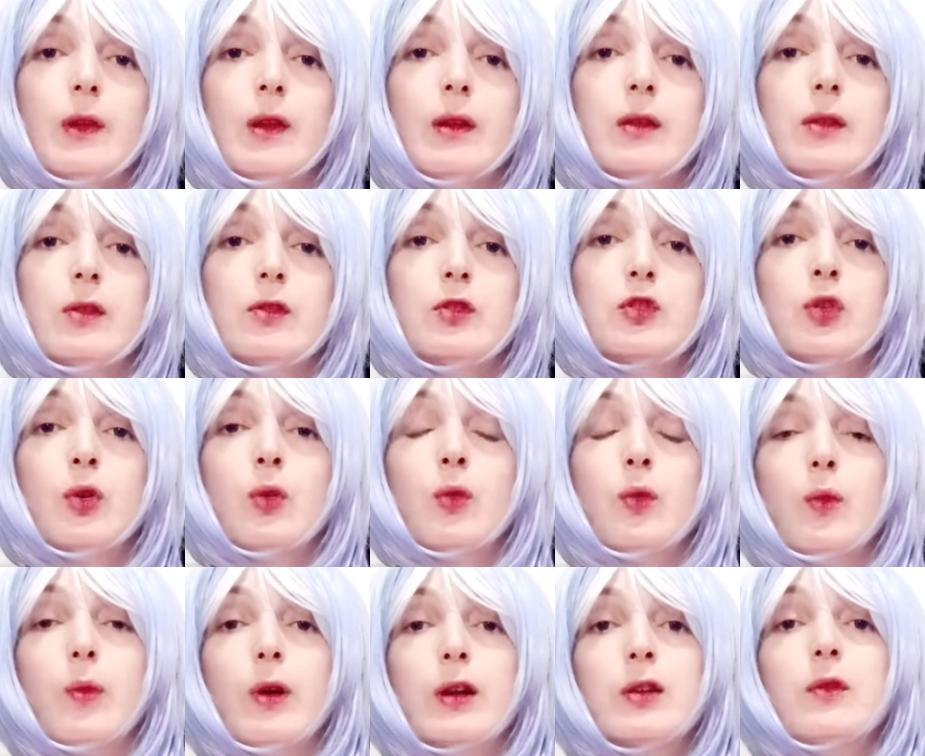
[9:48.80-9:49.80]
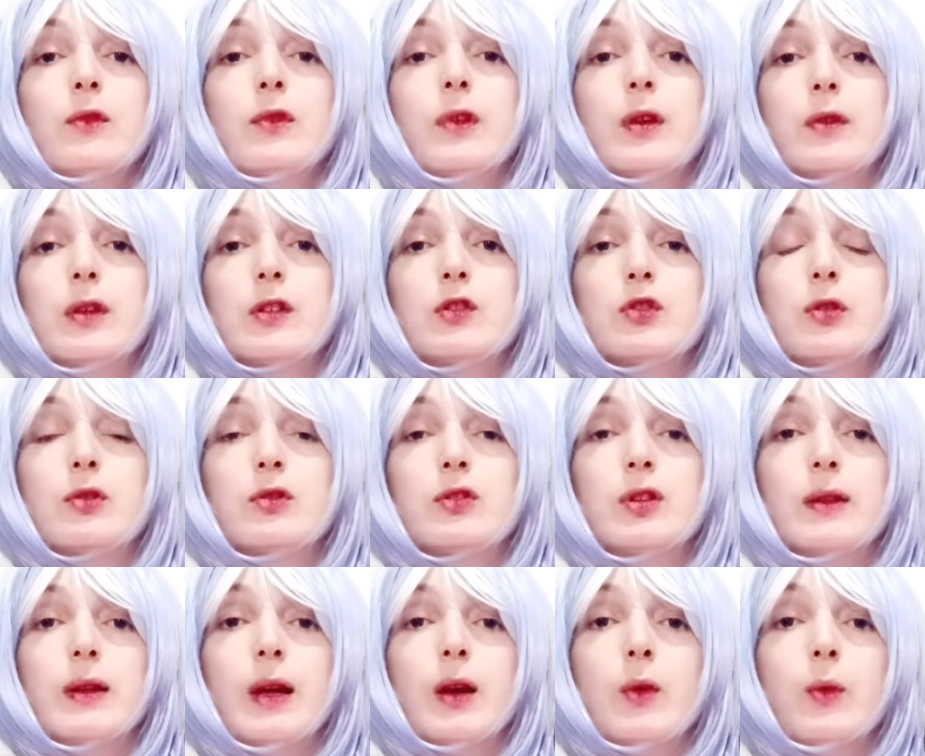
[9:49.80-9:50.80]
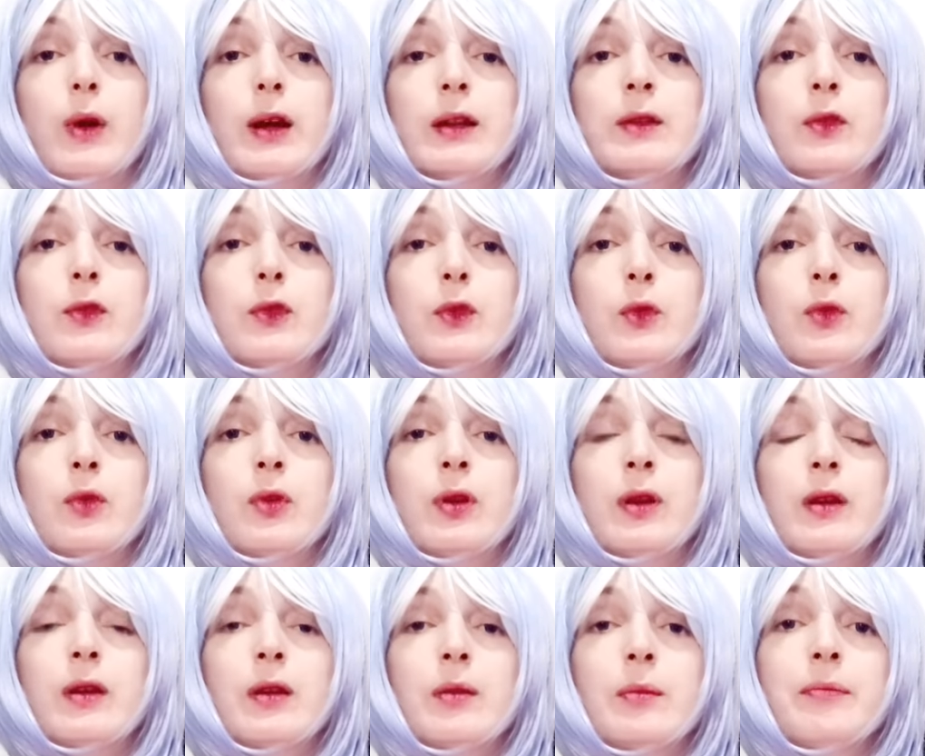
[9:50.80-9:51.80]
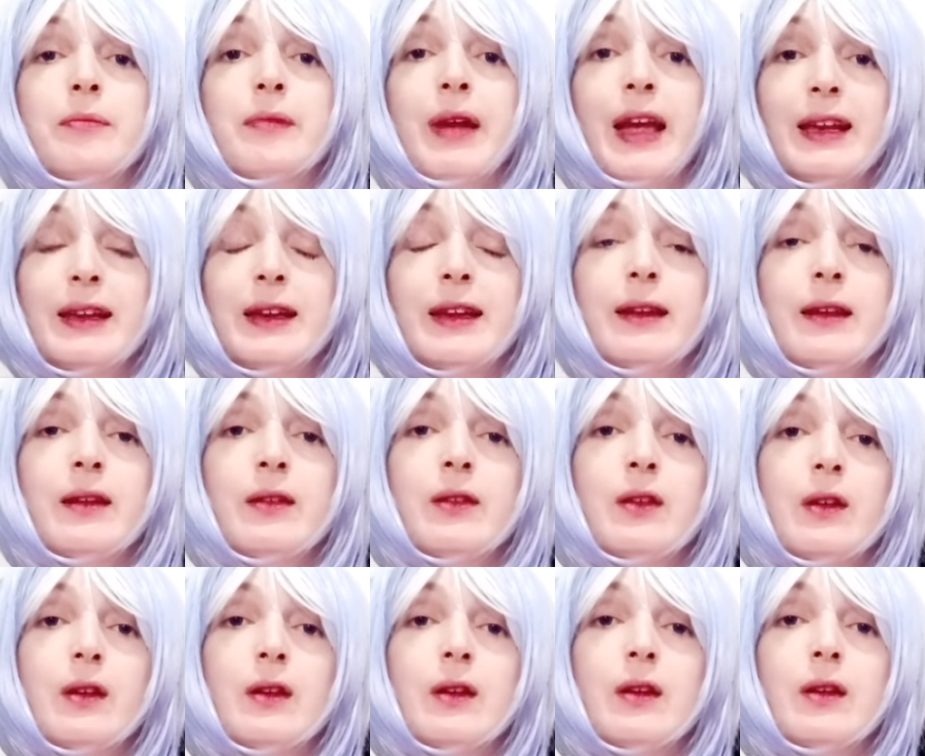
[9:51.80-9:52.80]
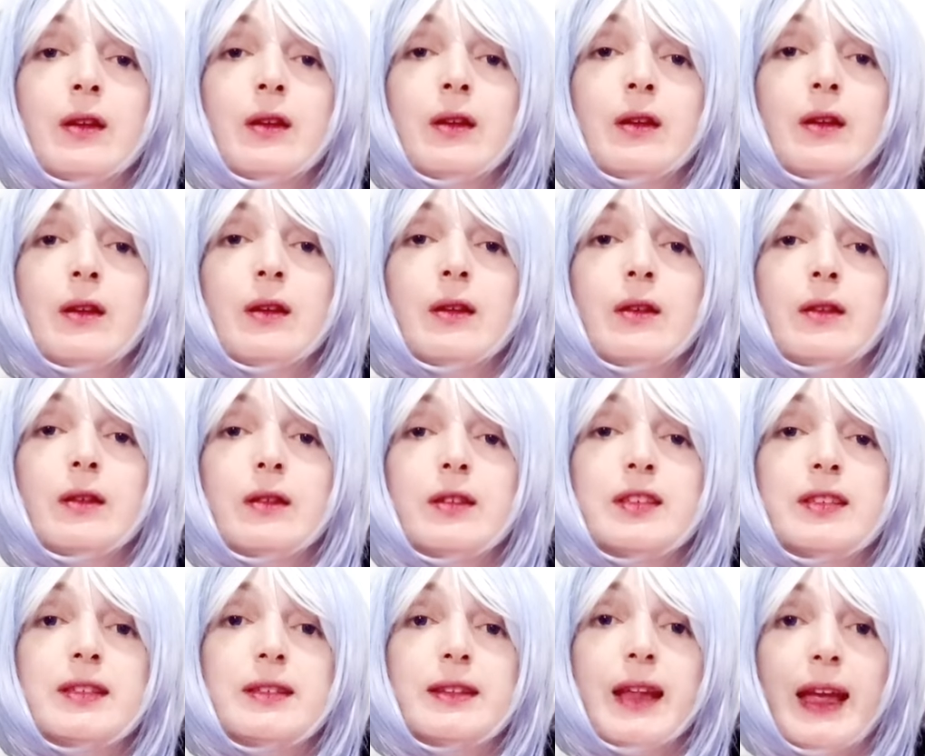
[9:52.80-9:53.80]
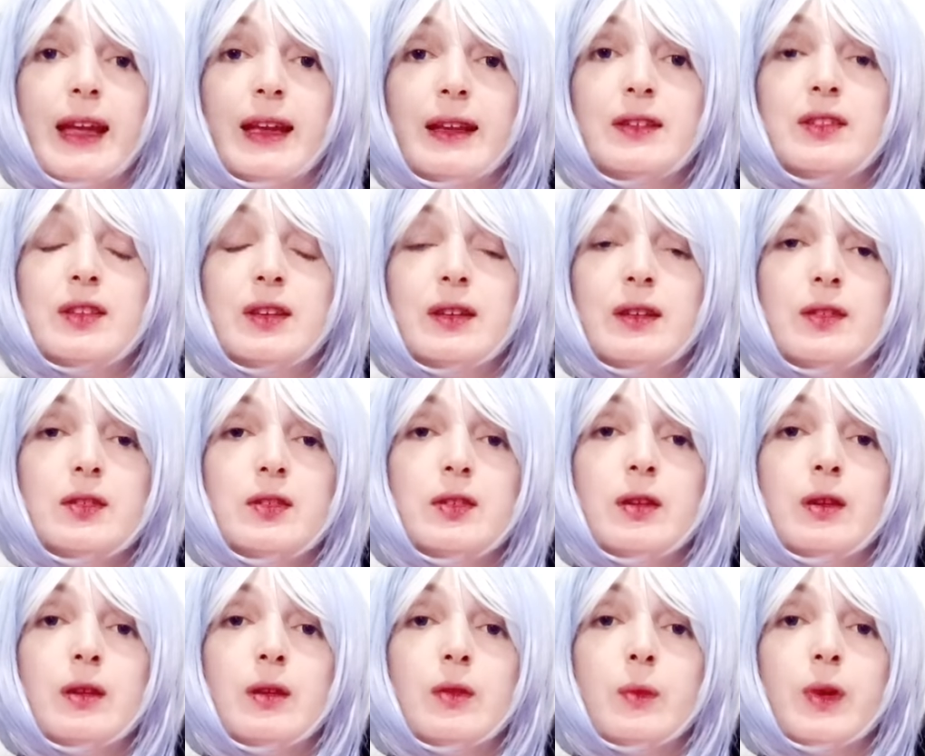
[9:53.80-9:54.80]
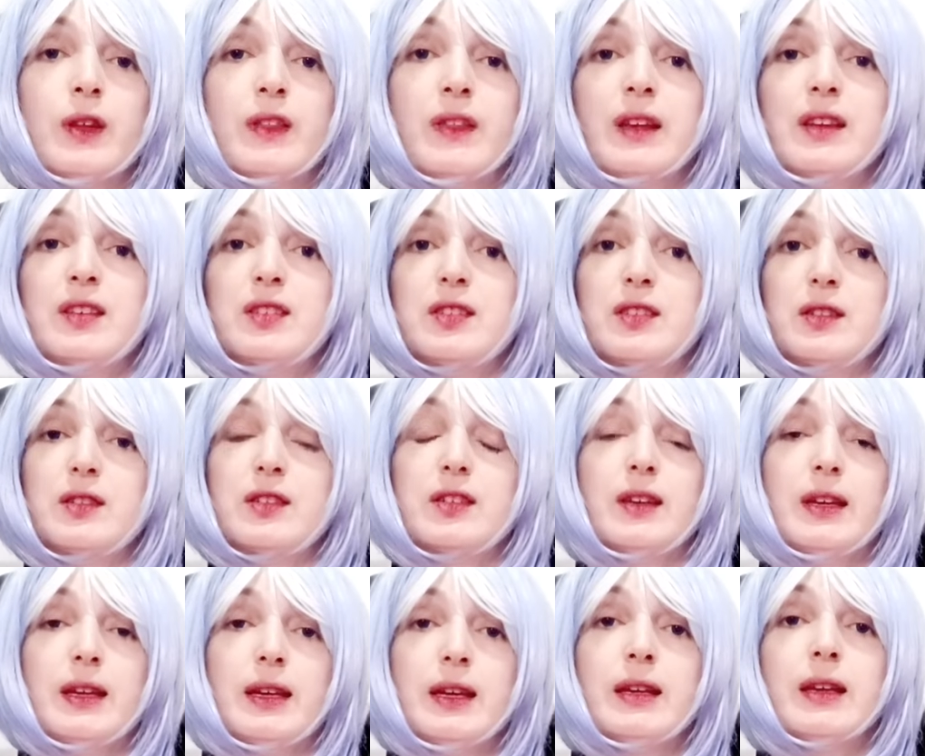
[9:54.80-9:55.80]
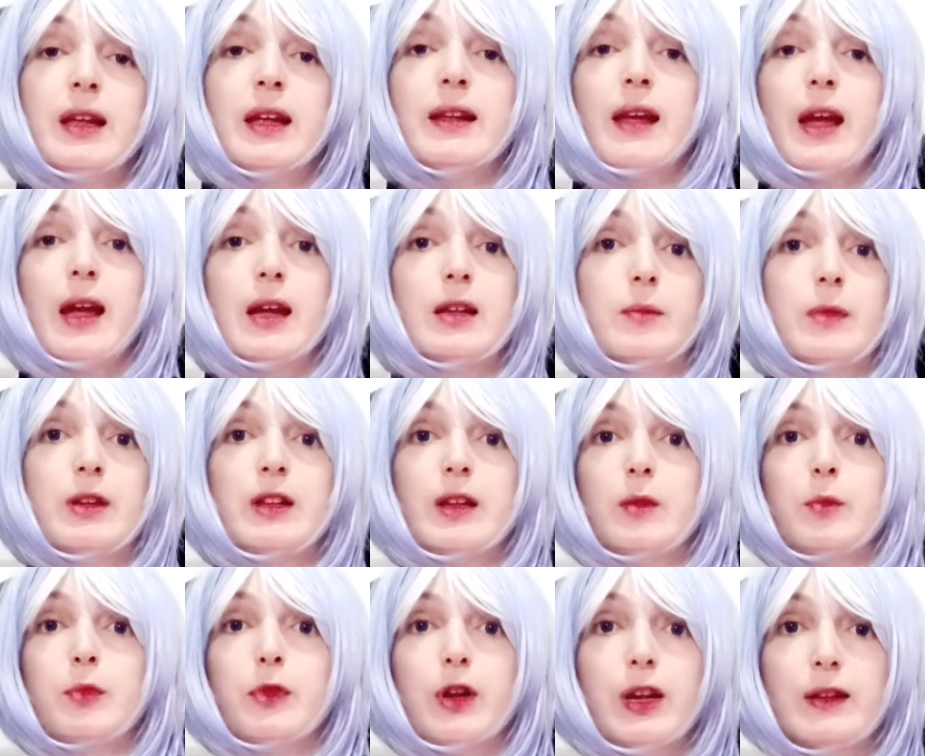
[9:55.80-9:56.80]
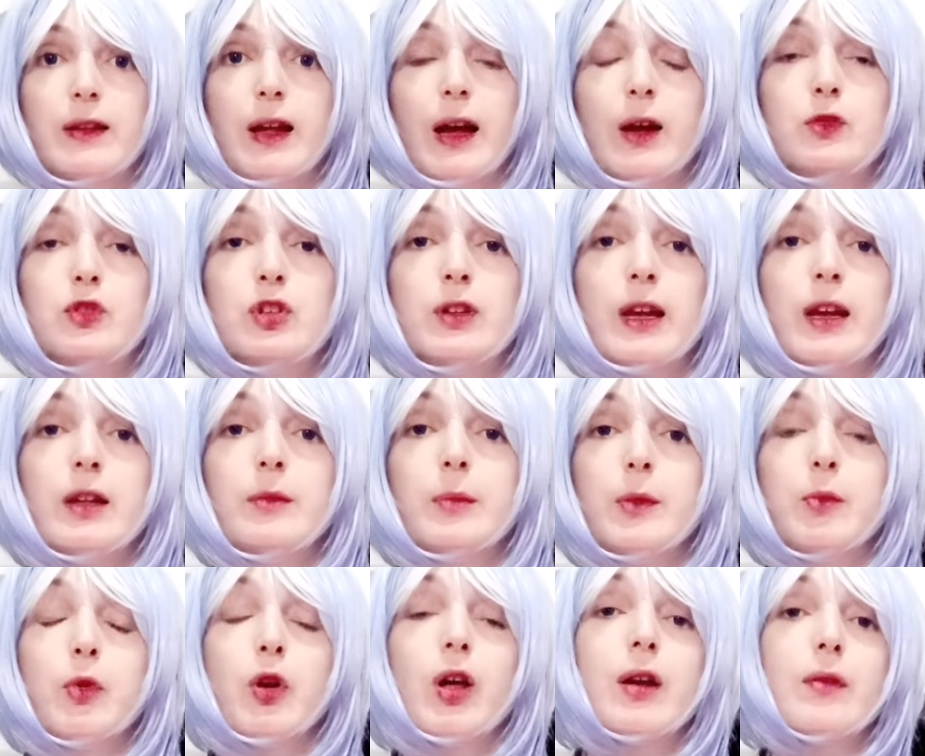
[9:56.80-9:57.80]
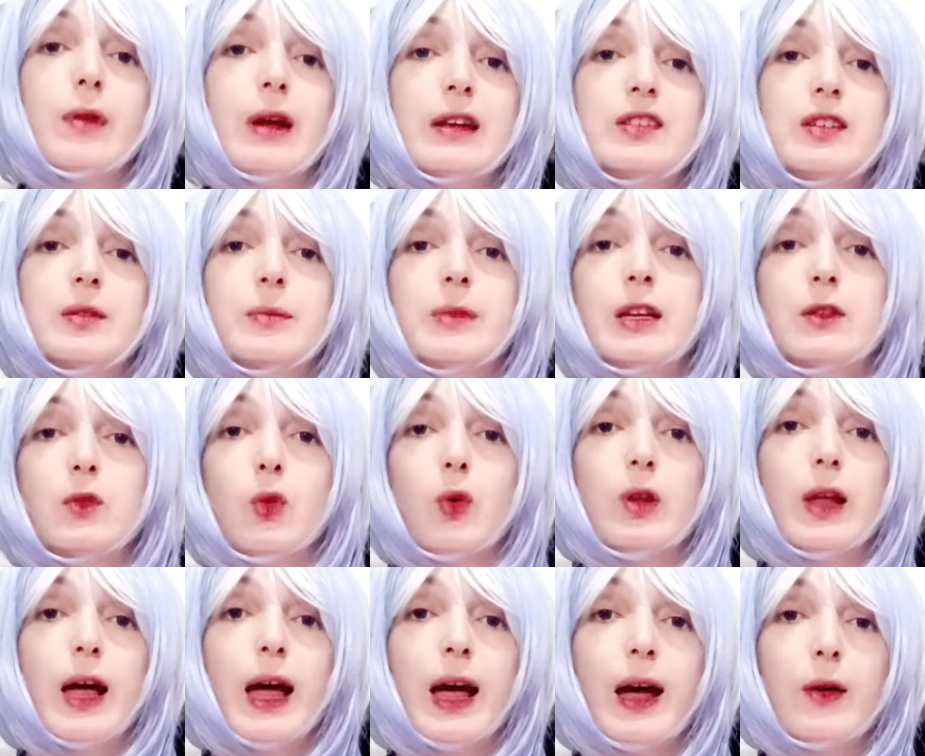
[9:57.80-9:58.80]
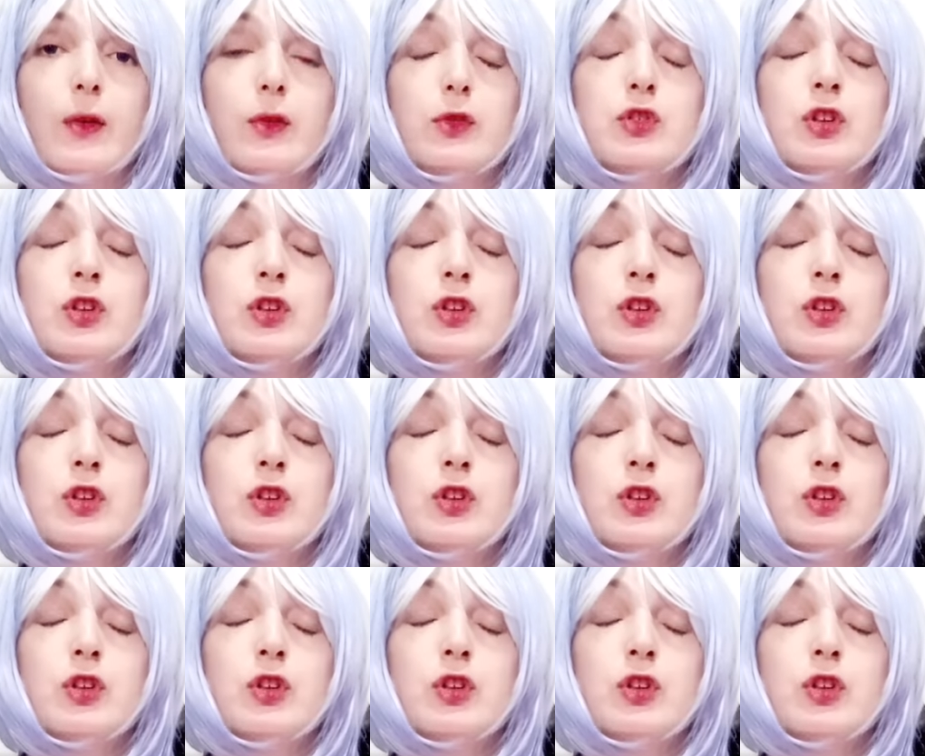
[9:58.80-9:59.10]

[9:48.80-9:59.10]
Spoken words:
So one of the reasons that I went through many stages with this scene and I had mental breakdowns and I had people harassing me at all hours,